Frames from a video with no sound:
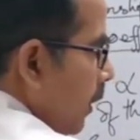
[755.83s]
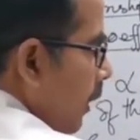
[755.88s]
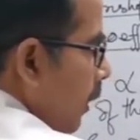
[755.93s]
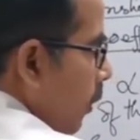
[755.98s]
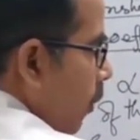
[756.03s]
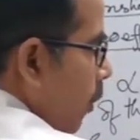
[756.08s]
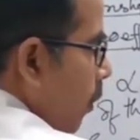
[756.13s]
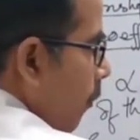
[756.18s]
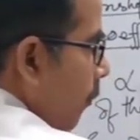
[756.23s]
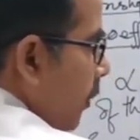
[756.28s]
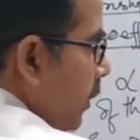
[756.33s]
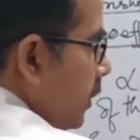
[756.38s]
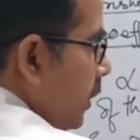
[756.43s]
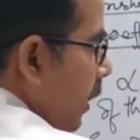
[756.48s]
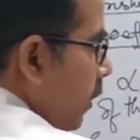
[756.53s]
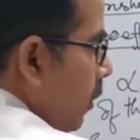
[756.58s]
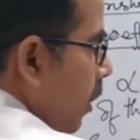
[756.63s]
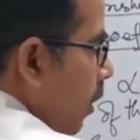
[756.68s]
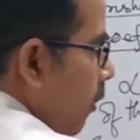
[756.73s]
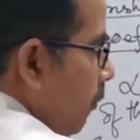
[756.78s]

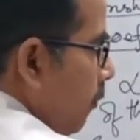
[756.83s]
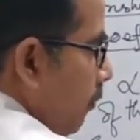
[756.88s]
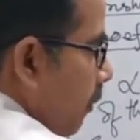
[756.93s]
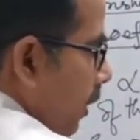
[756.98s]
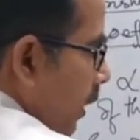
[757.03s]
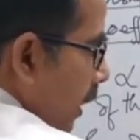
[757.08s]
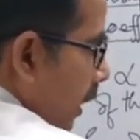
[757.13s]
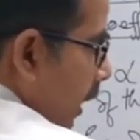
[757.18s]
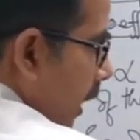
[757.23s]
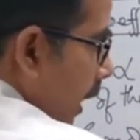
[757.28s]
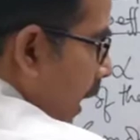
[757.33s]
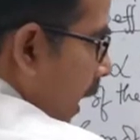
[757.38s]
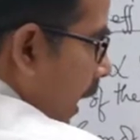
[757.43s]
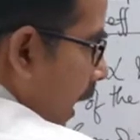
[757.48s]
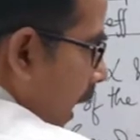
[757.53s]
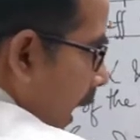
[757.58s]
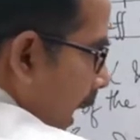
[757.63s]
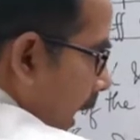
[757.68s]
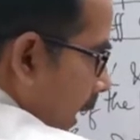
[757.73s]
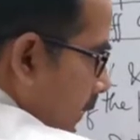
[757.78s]
Coefficient of
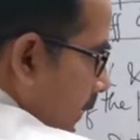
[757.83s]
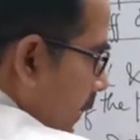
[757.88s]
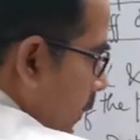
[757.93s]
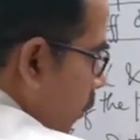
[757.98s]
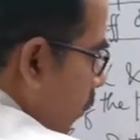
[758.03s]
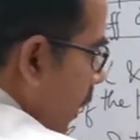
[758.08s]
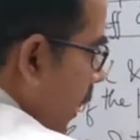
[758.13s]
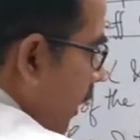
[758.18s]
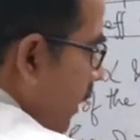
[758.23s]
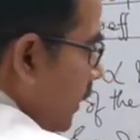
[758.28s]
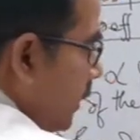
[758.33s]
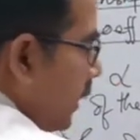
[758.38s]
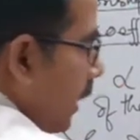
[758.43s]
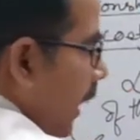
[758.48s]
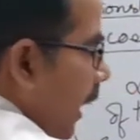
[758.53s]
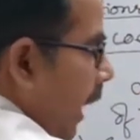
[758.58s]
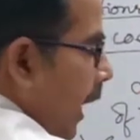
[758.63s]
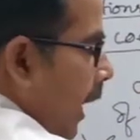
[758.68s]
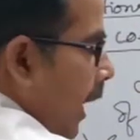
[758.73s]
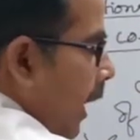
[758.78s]
x square is
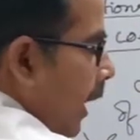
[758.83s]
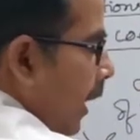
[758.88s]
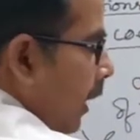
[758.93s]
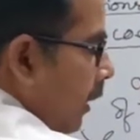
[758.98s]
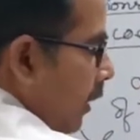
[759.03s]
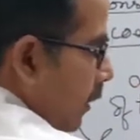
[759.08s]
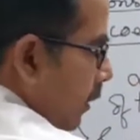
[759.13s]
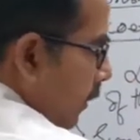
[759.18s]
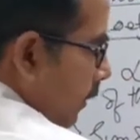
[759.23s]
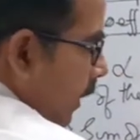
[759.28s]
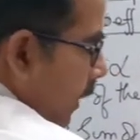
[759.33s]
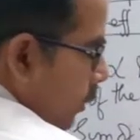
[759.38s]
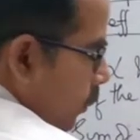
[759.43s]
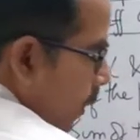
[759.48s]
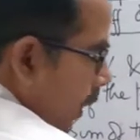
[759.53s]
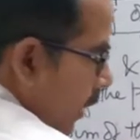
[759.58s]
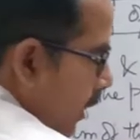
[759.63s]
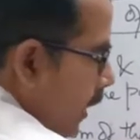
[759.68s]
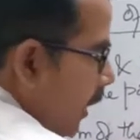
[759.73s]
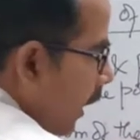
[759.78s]
a. That's why
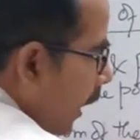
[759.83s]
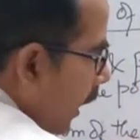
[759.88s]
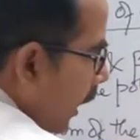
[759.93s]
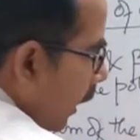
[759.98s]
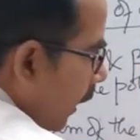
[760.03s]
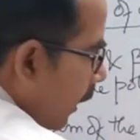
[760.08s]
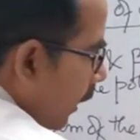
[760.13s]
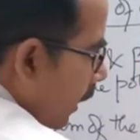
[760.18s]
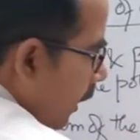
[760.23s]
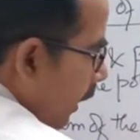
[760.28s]
here a.